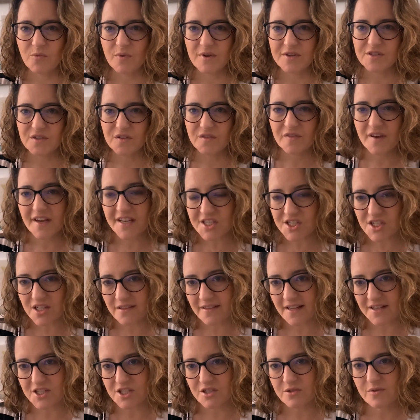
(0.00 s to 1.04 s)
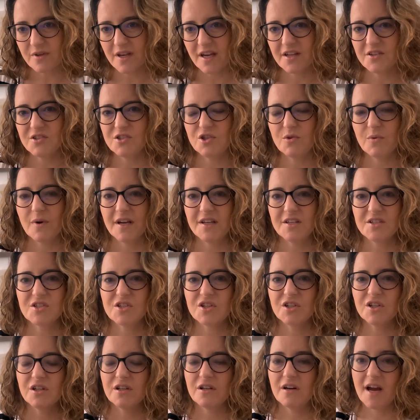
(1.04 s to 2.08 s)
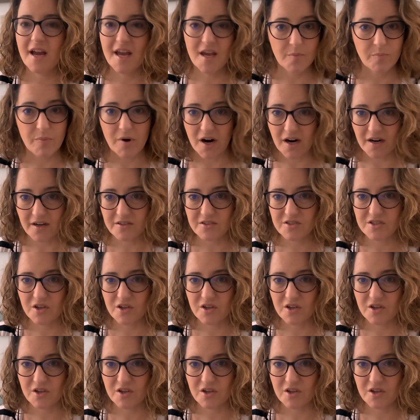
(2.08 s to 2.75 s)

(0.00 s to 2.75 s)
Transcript: reservation that you get to enter a park.